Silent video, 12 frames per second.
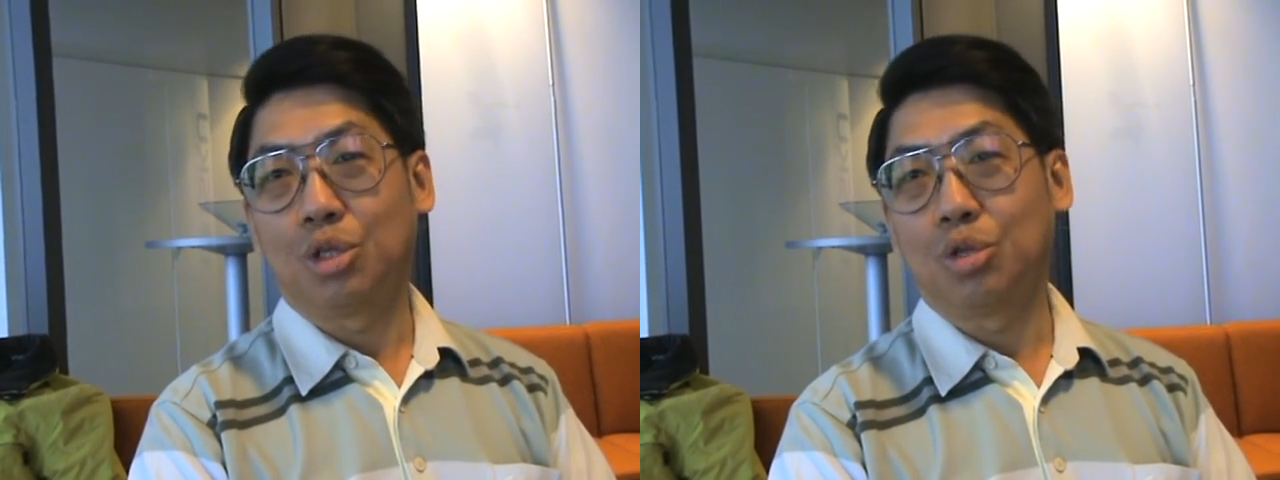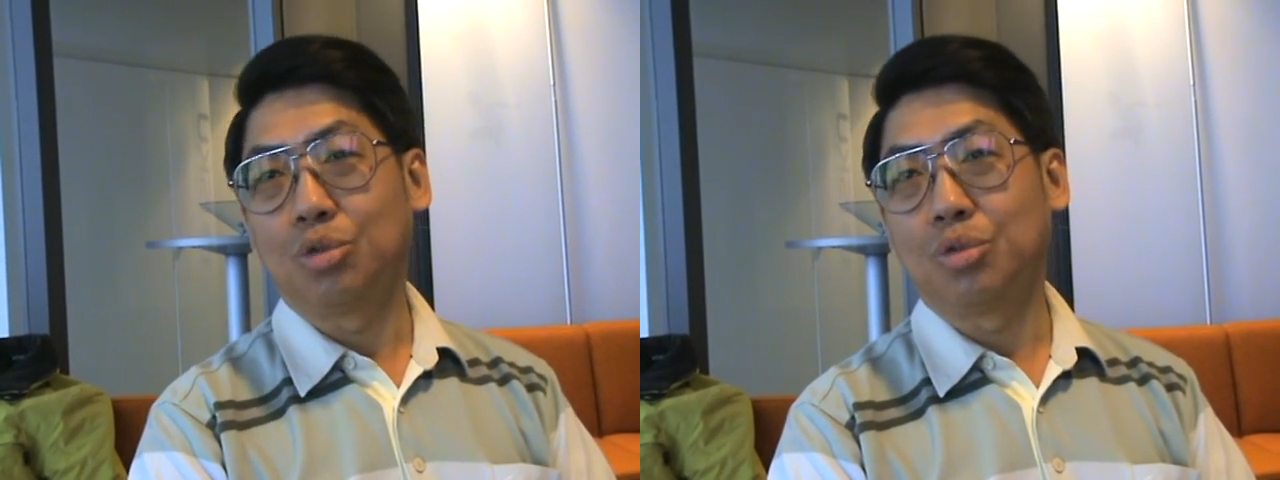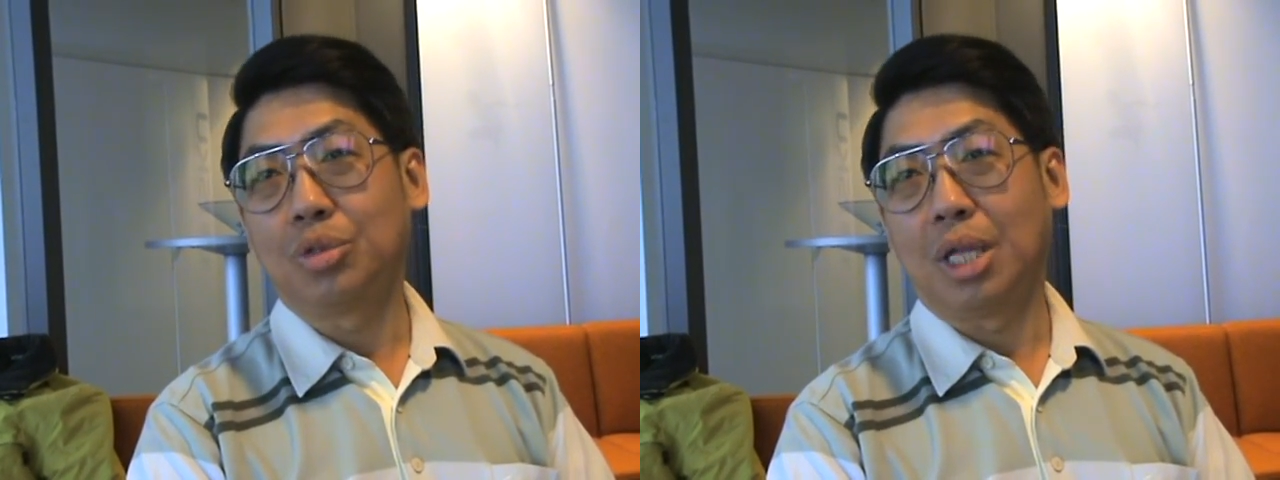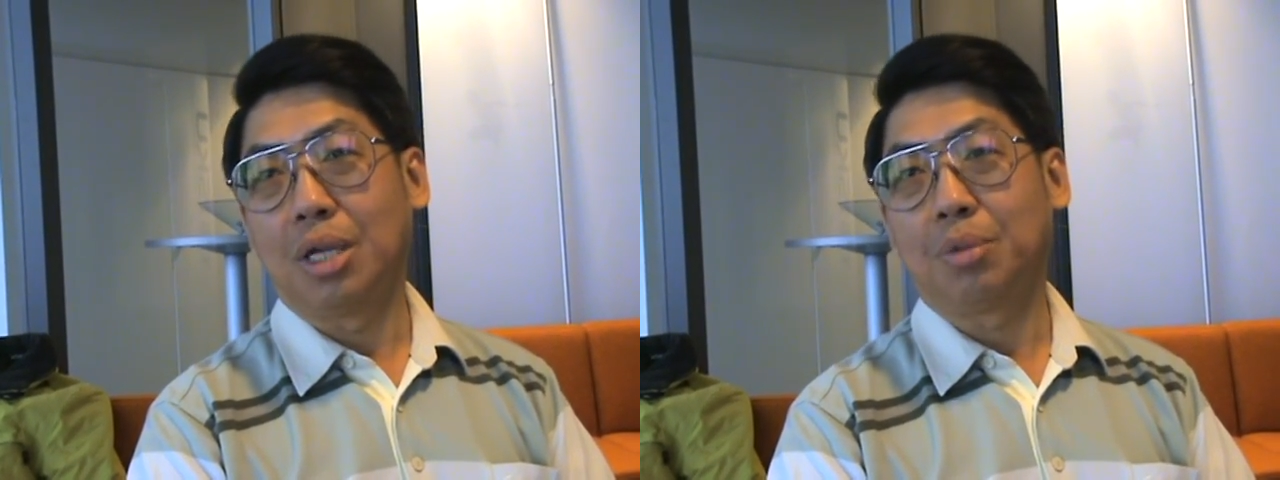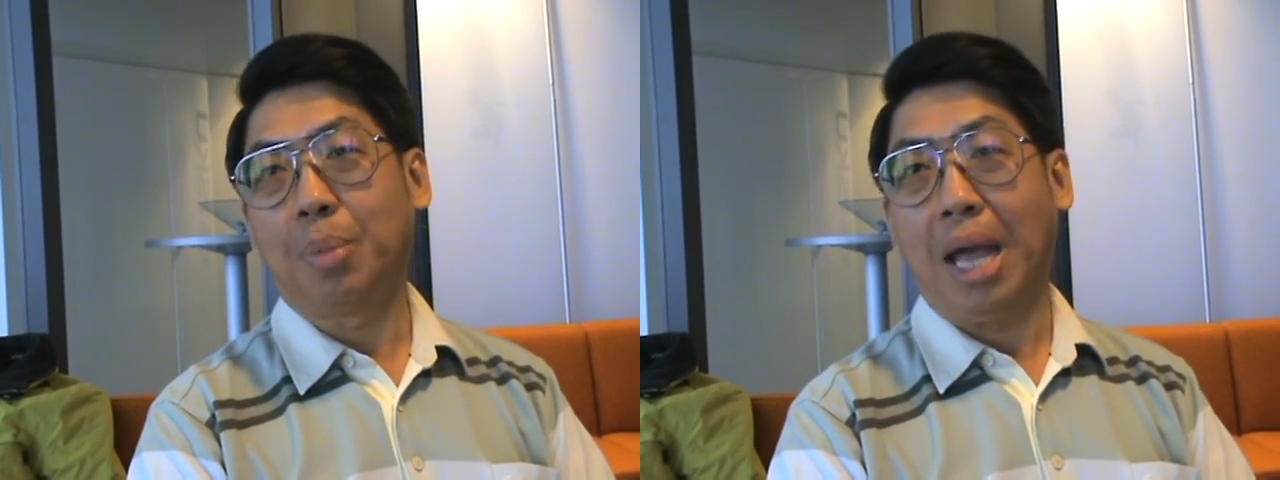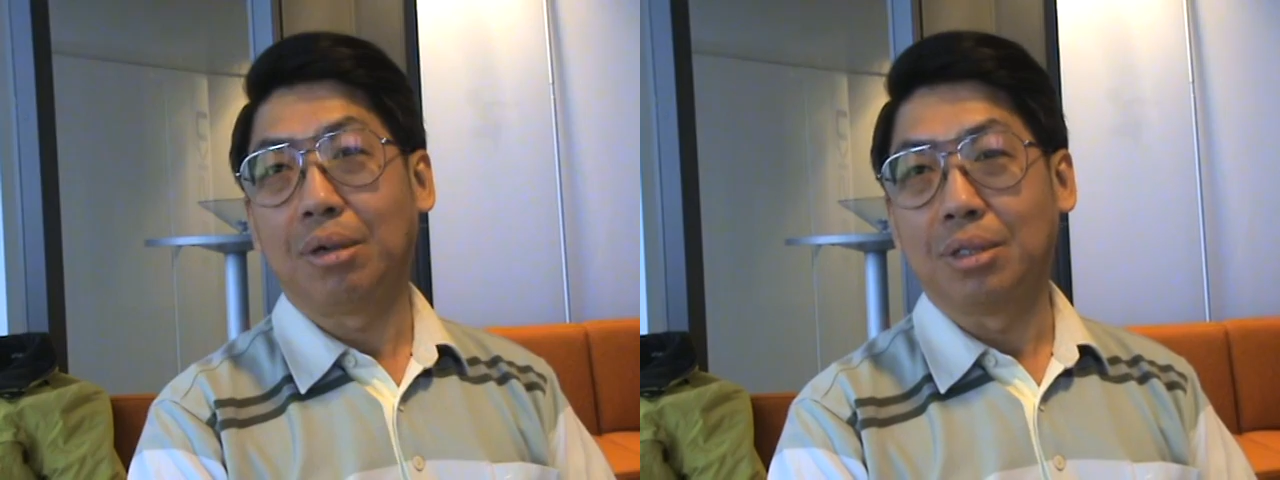to their
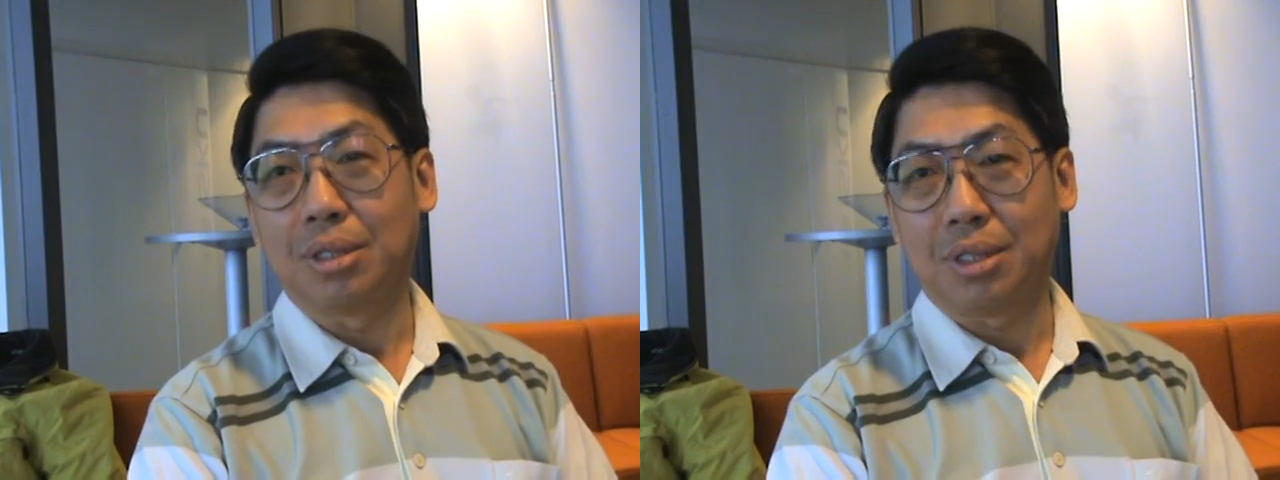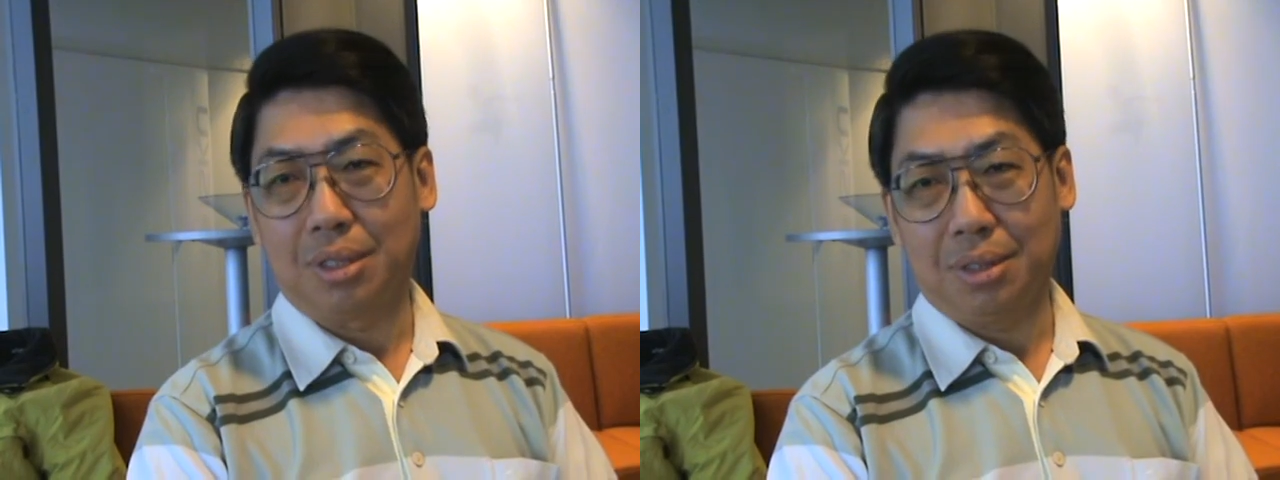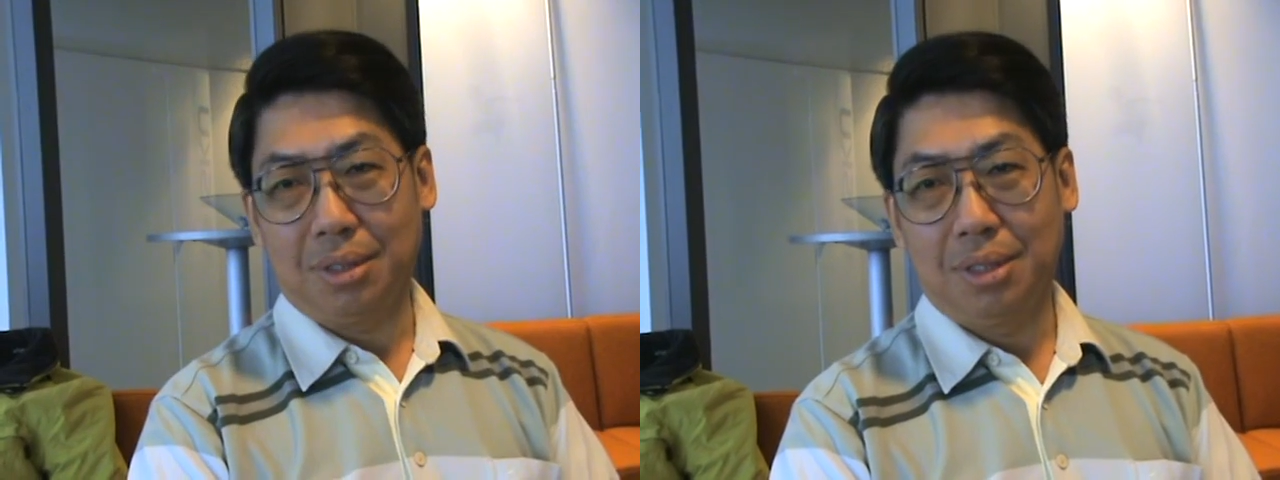parents.